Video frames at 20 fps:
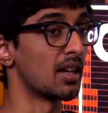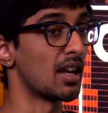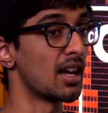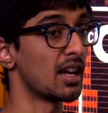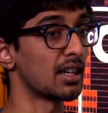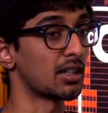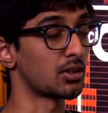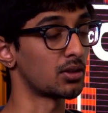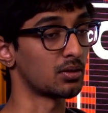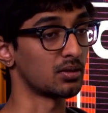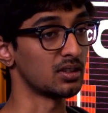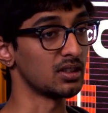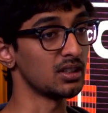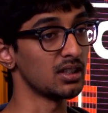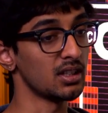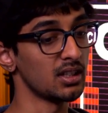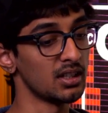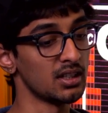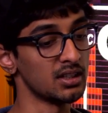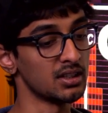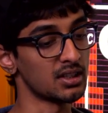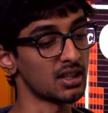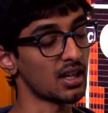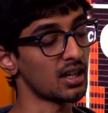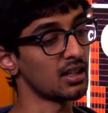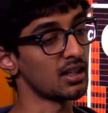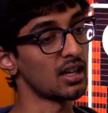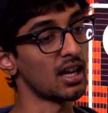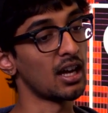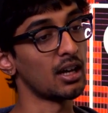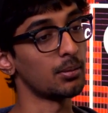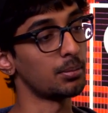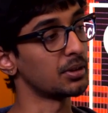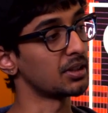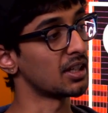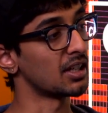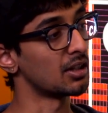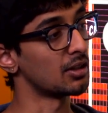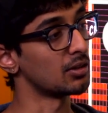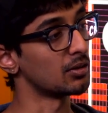actually is
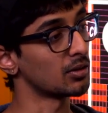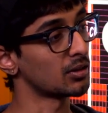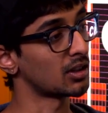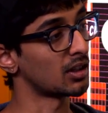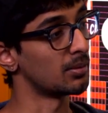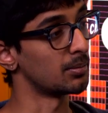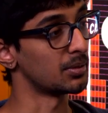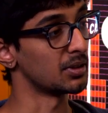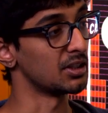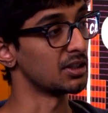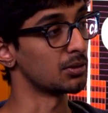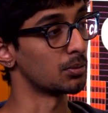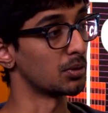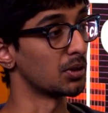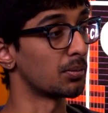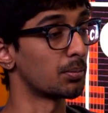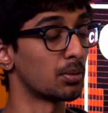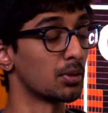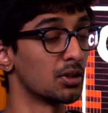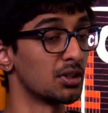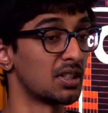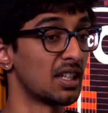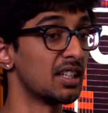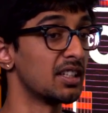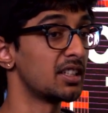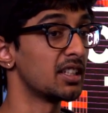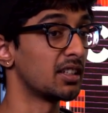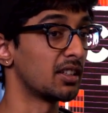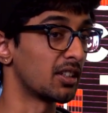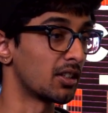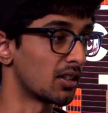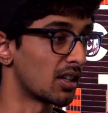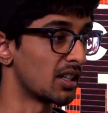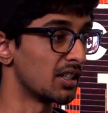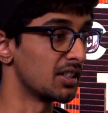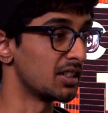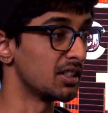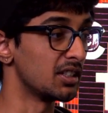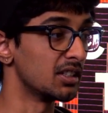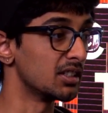helping out companies with presenting their
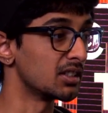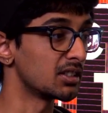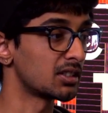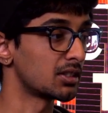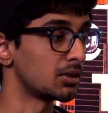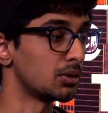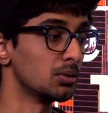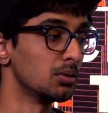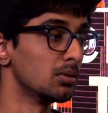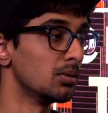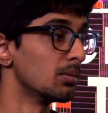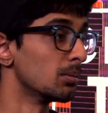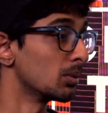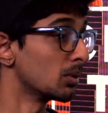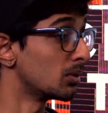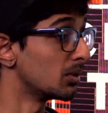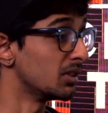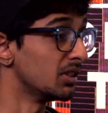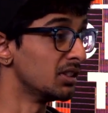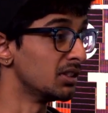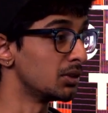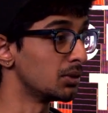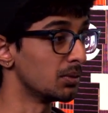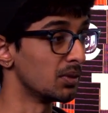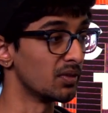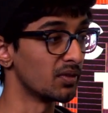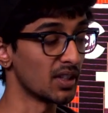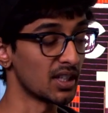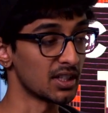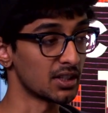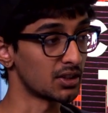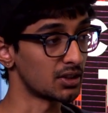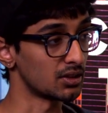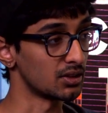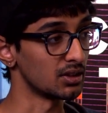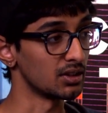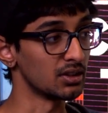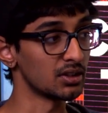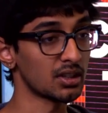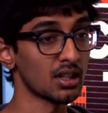ideas to employees, to
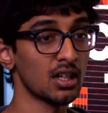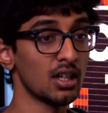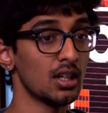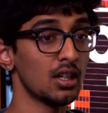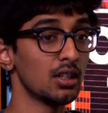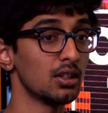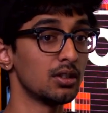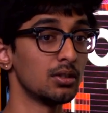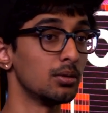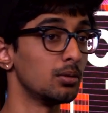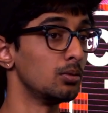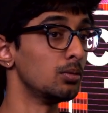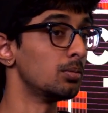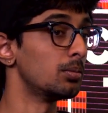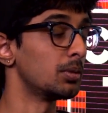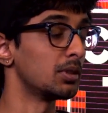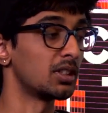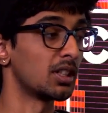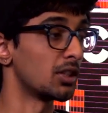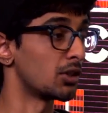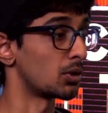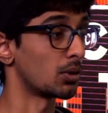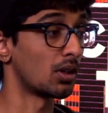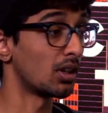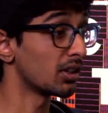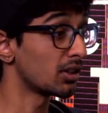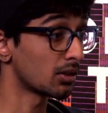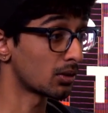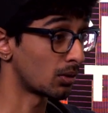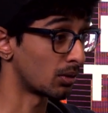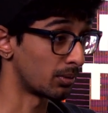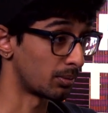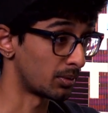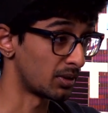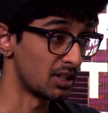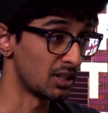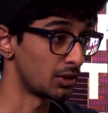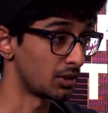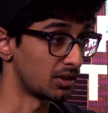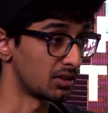investors, to potential other
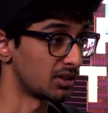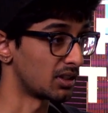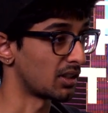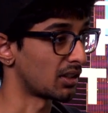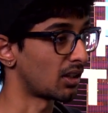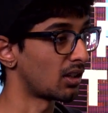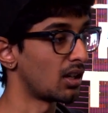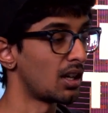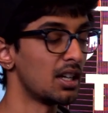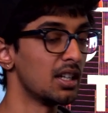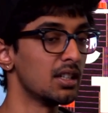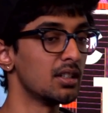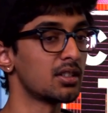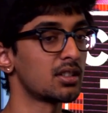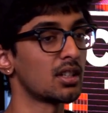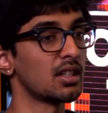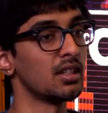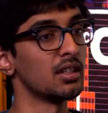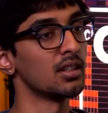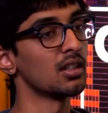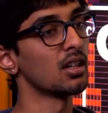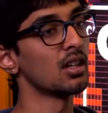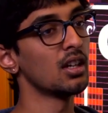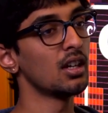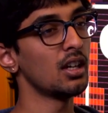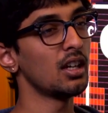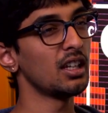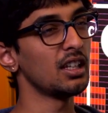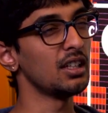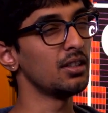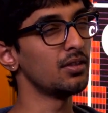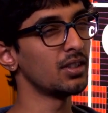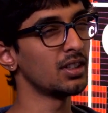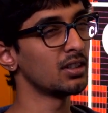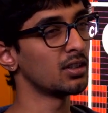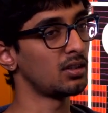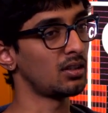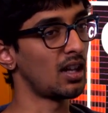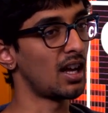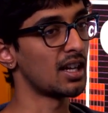corporations and clients. And even in
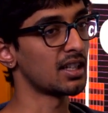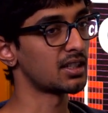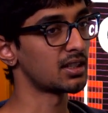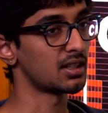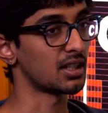the last